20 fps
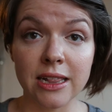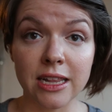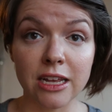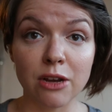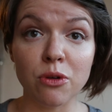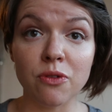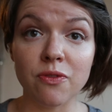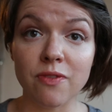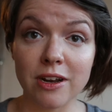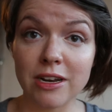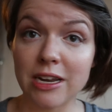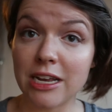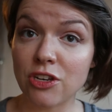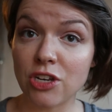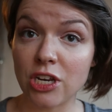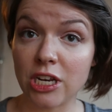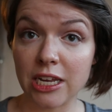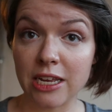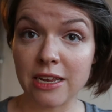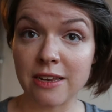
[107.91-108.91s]
liquid
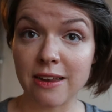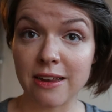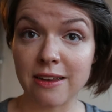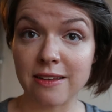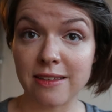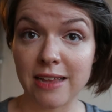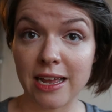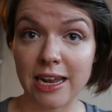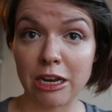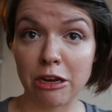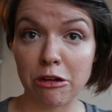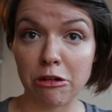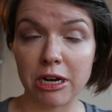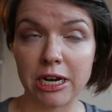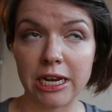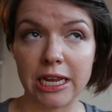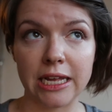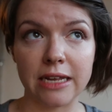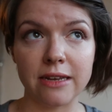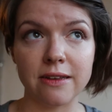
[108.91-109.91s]
foundation contains that
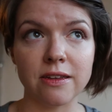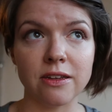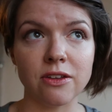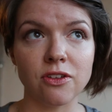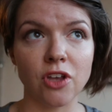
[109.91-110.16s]
ingredient.